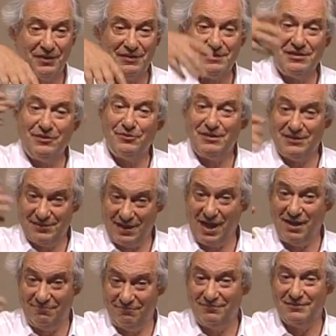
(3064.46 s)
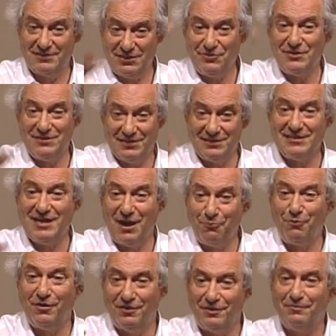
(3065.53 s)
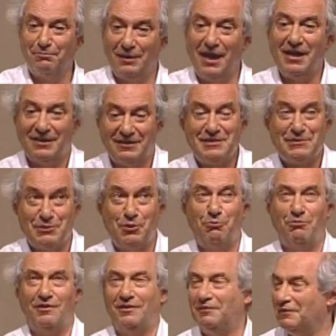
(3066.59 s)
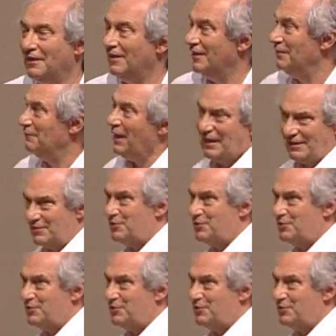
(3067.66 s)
Ceres got Ceres is now one of the planets. So uh, that's